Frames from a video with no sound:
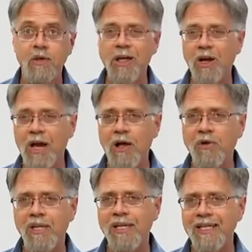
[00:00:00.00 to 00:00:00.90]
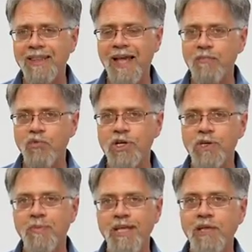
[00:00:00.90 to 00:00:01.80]
No matter how clean that
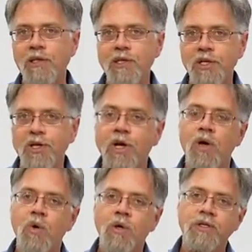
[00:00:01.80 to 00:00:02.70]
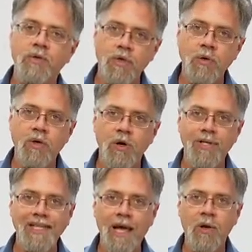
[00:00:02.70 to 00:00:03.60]
brush may look, what you don't know
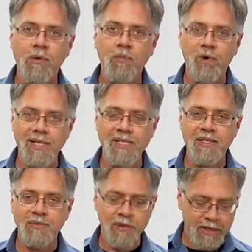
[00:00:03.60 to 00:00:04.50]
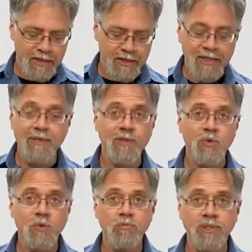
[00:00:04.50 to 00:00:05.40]
is how abrasive the
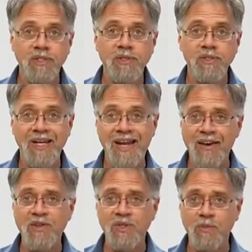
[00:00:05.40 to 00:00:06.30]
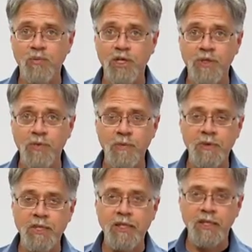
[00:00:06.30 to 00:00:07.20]
individual bristles and hairs on the brush may
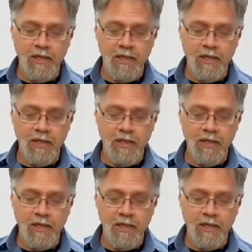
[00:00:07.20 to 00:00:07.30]
be.